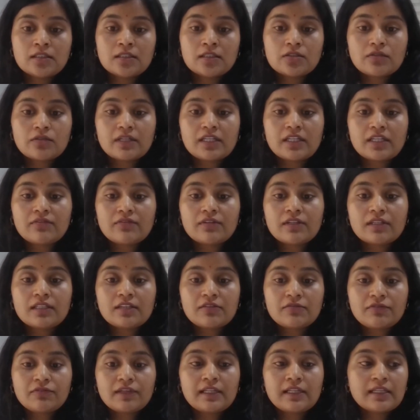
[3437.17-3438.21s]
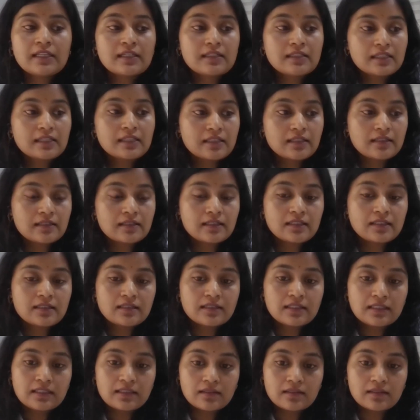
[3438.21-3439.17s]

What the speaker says: So whenever they feel that the